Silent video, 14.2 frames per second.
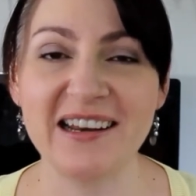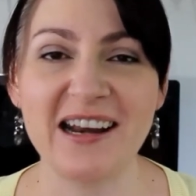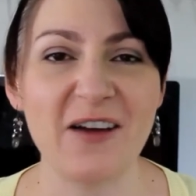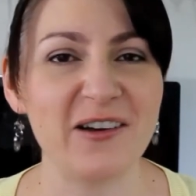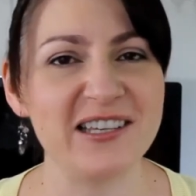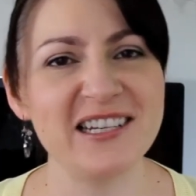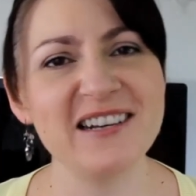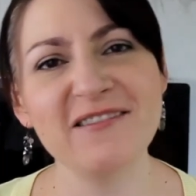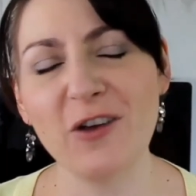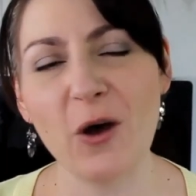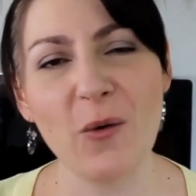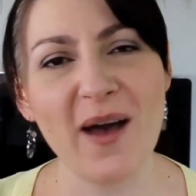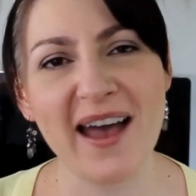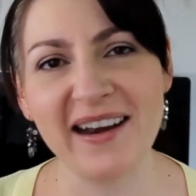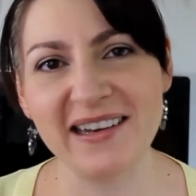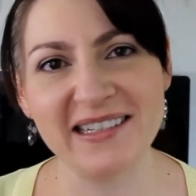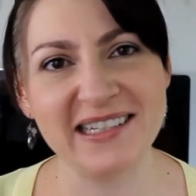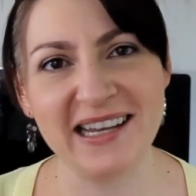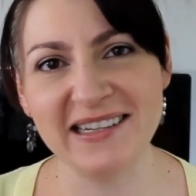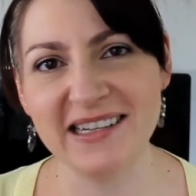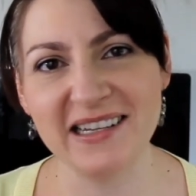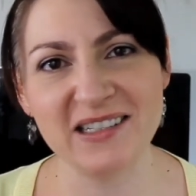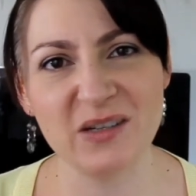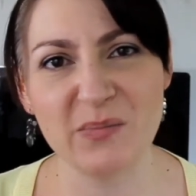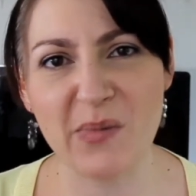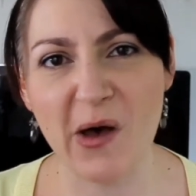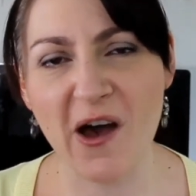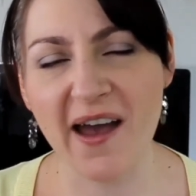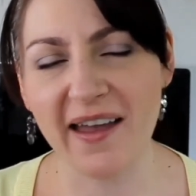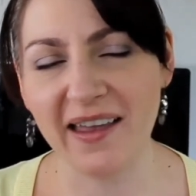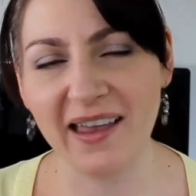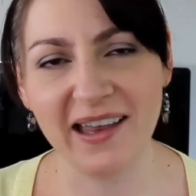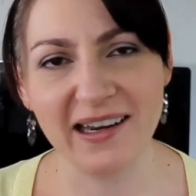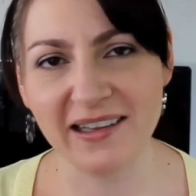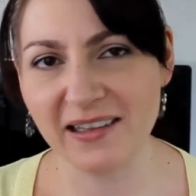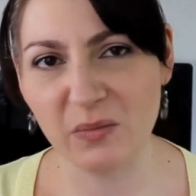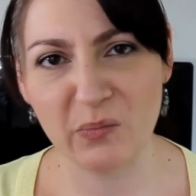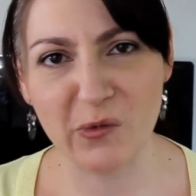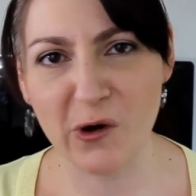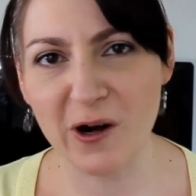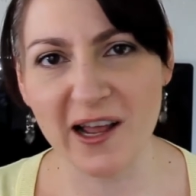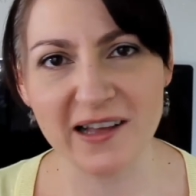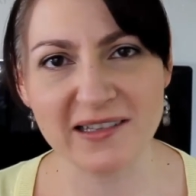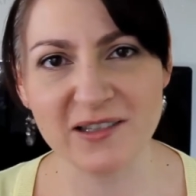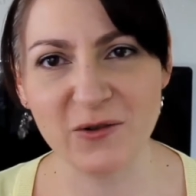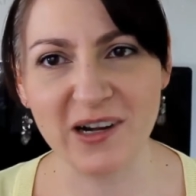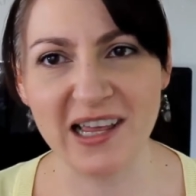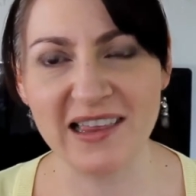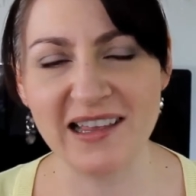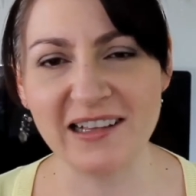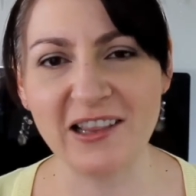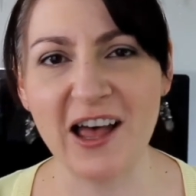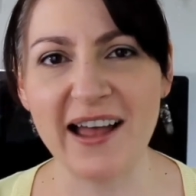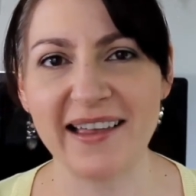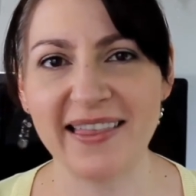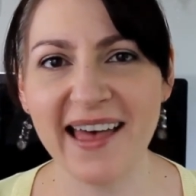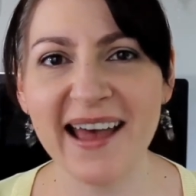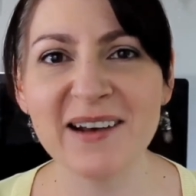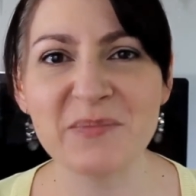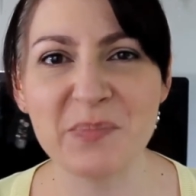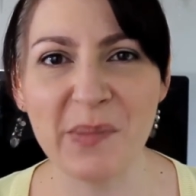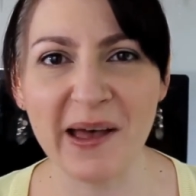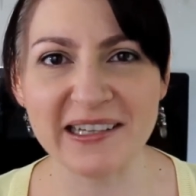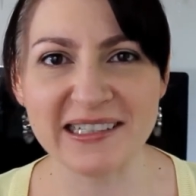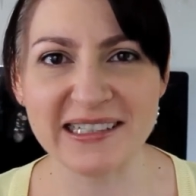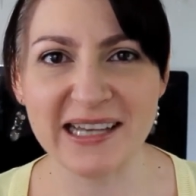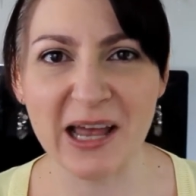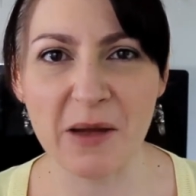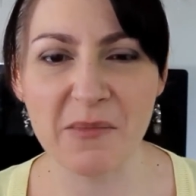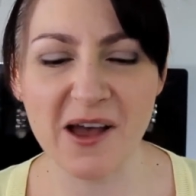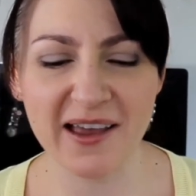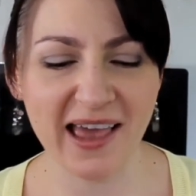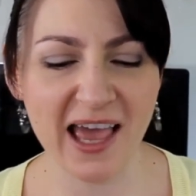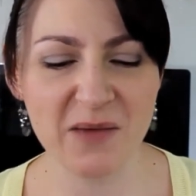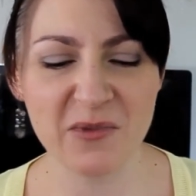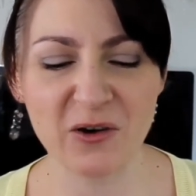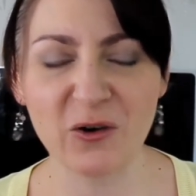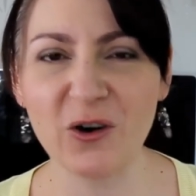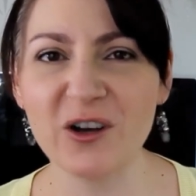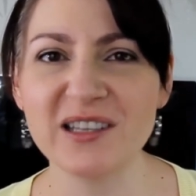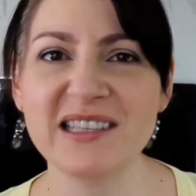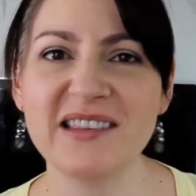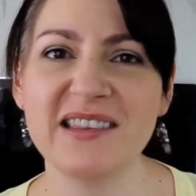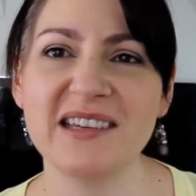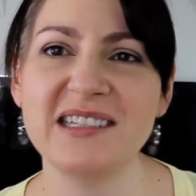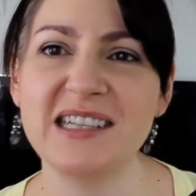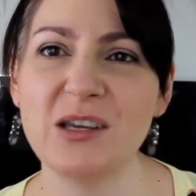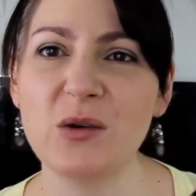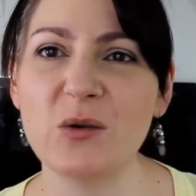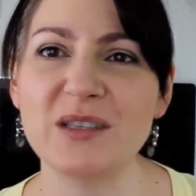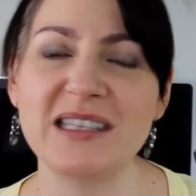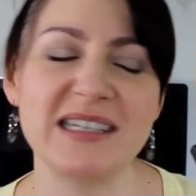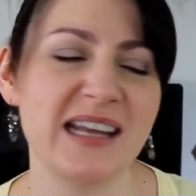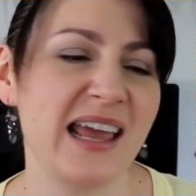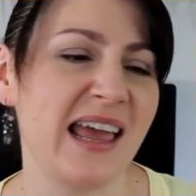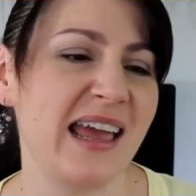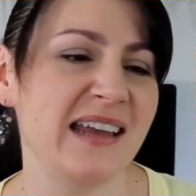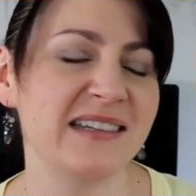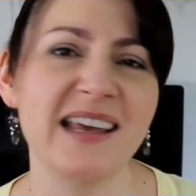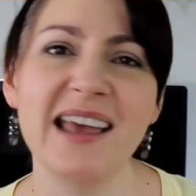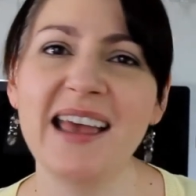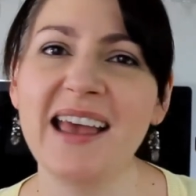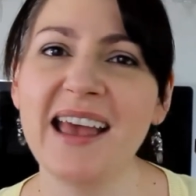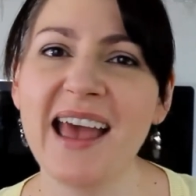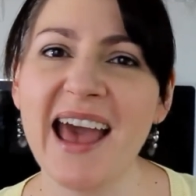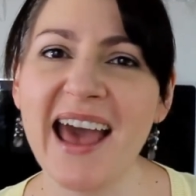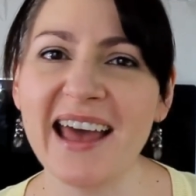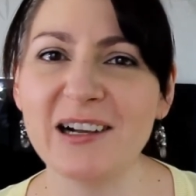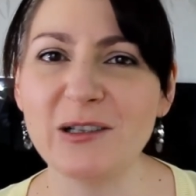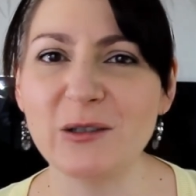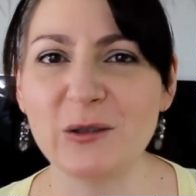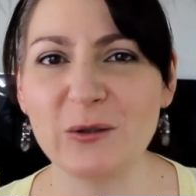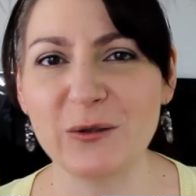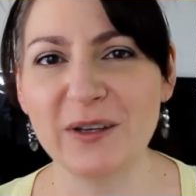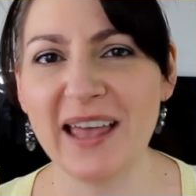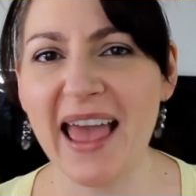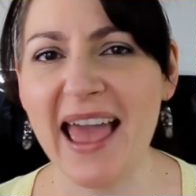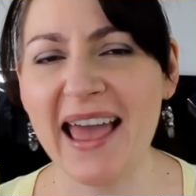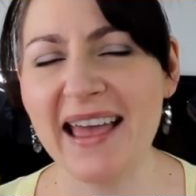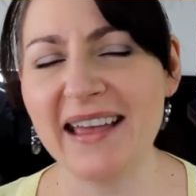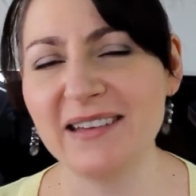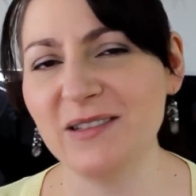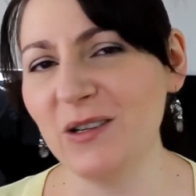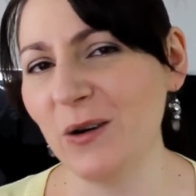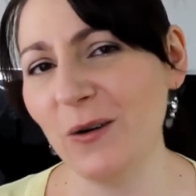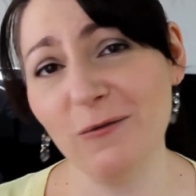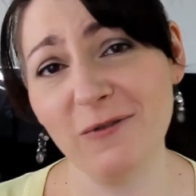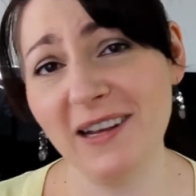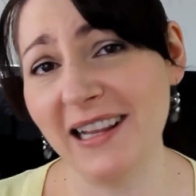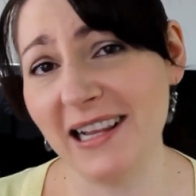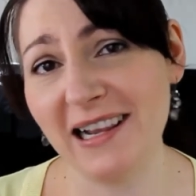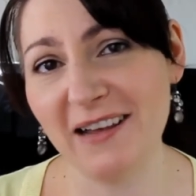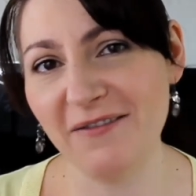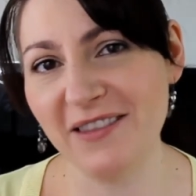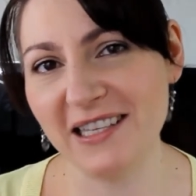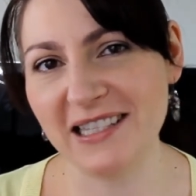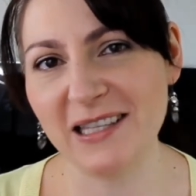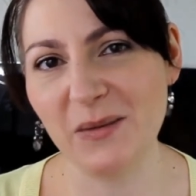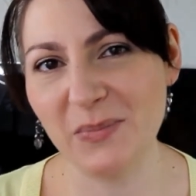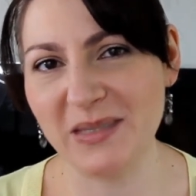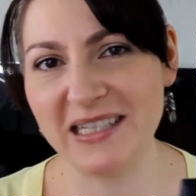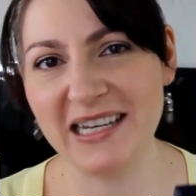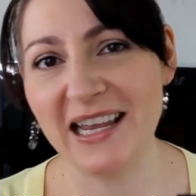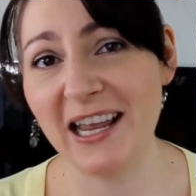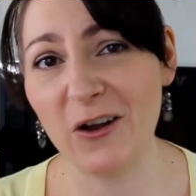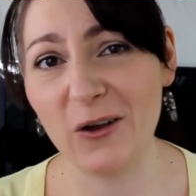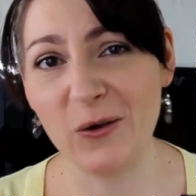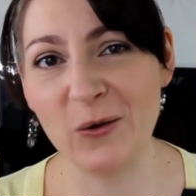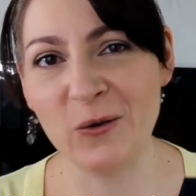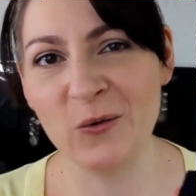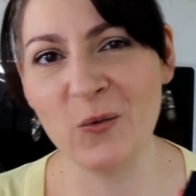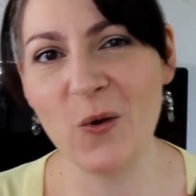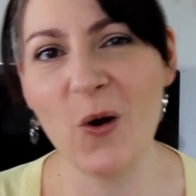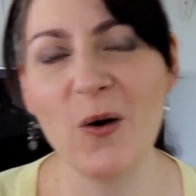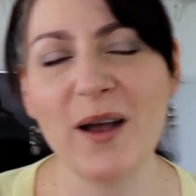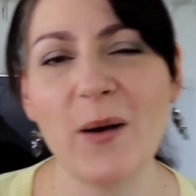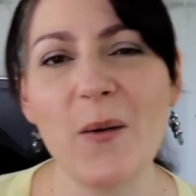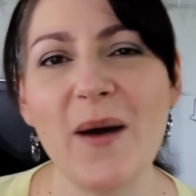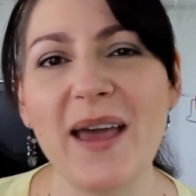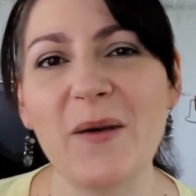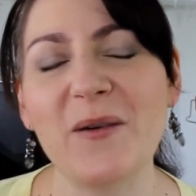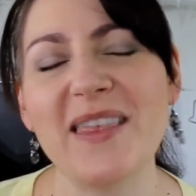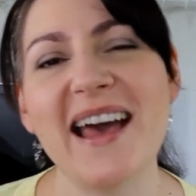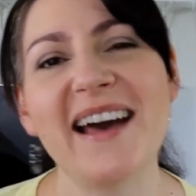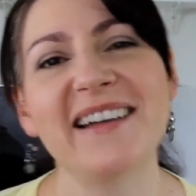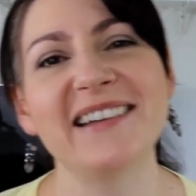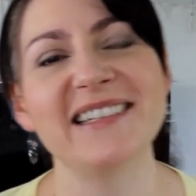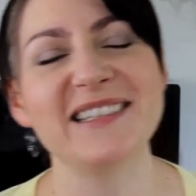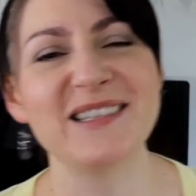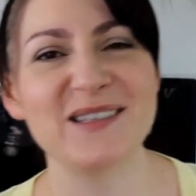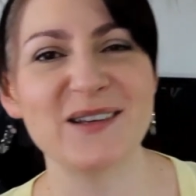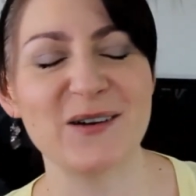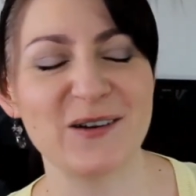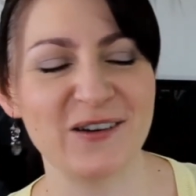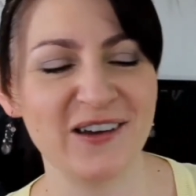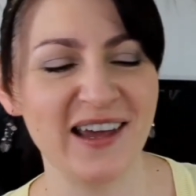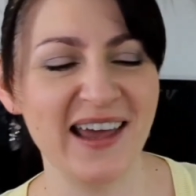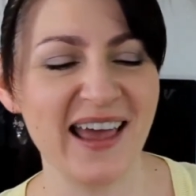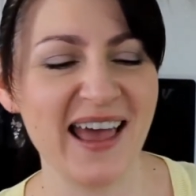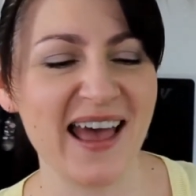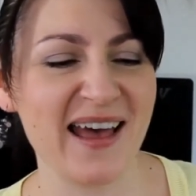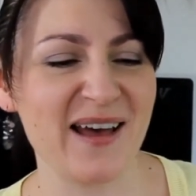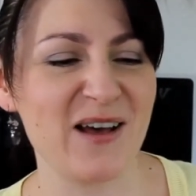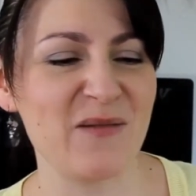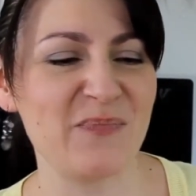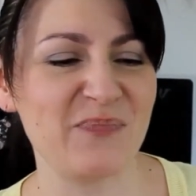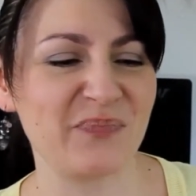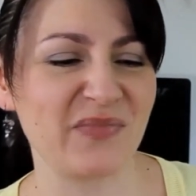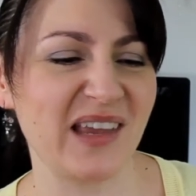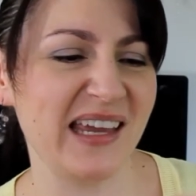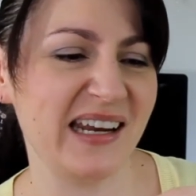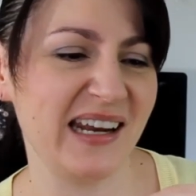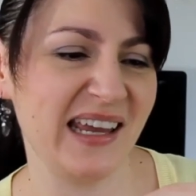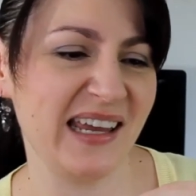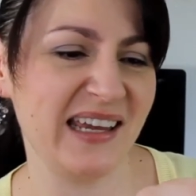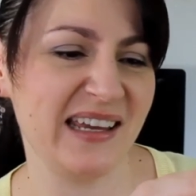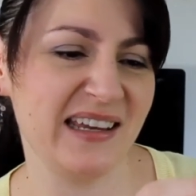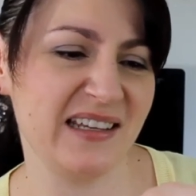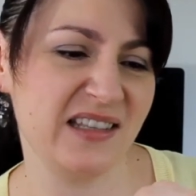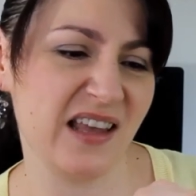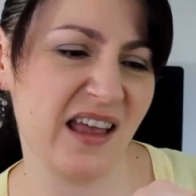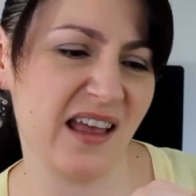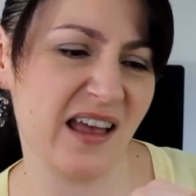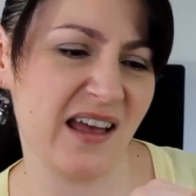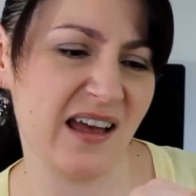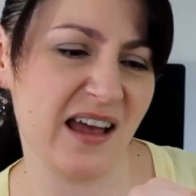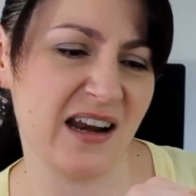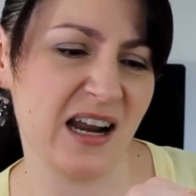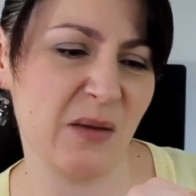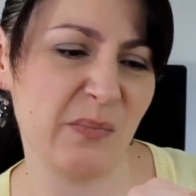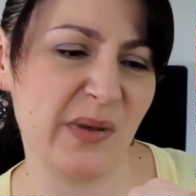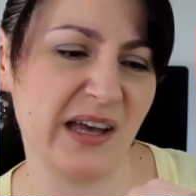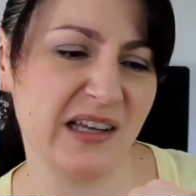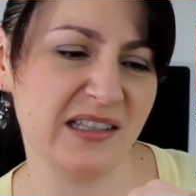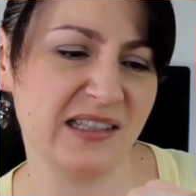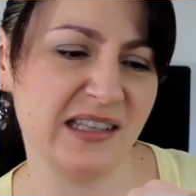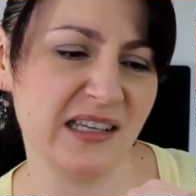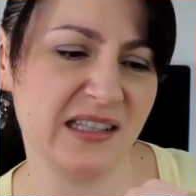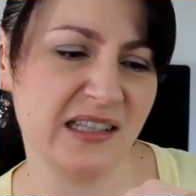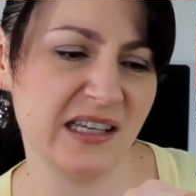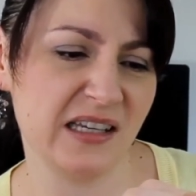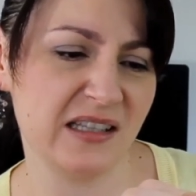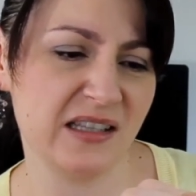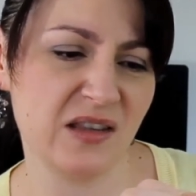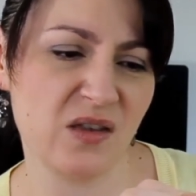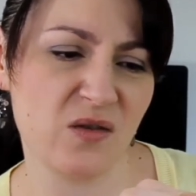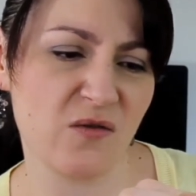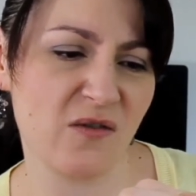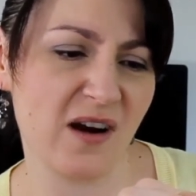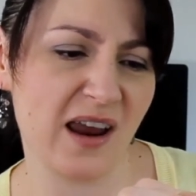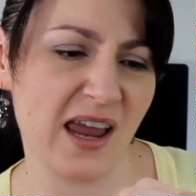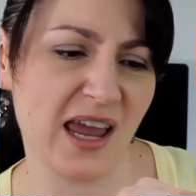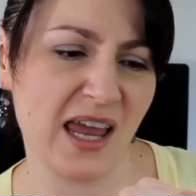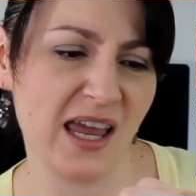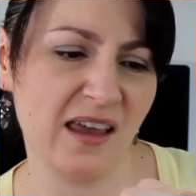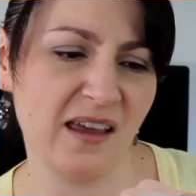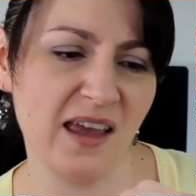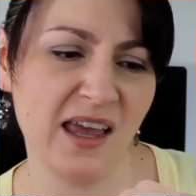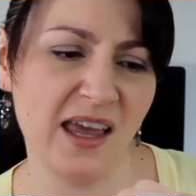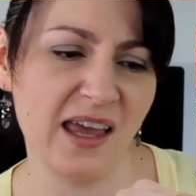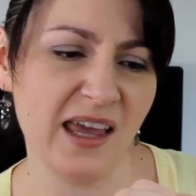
Now, I didn't go out intending to buy any lip products or anything like that, but I came across the Dior stand, had a look, and, you know, really loved this lipstick, and I couldn't walk away without it. So it is number 663.